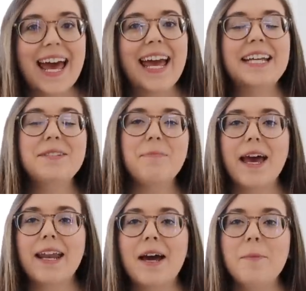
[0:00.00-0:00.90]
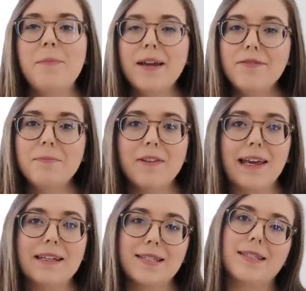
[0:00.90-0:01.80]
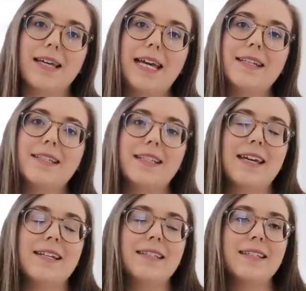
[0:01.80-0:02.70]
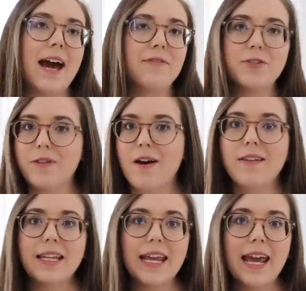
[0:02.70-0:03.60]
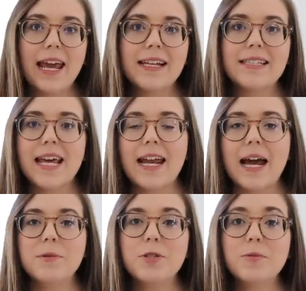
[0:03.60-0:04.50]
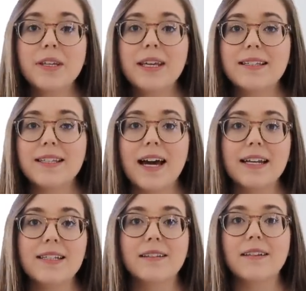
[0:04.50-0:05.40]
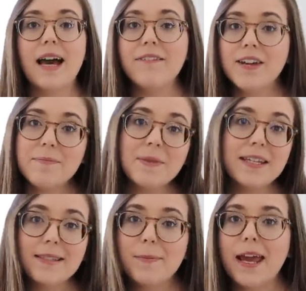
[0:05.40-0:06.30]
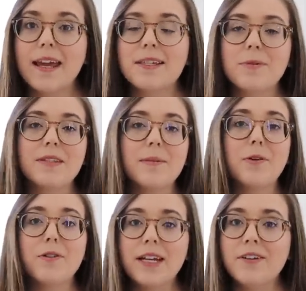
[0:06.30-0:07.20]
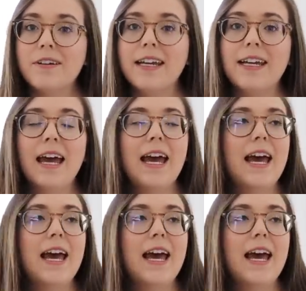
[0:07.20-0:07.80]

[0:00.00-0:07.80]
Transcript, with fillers: It has been a bit of a blank slate since after the holidays and I'm just really excited to liven up this space with some greenery,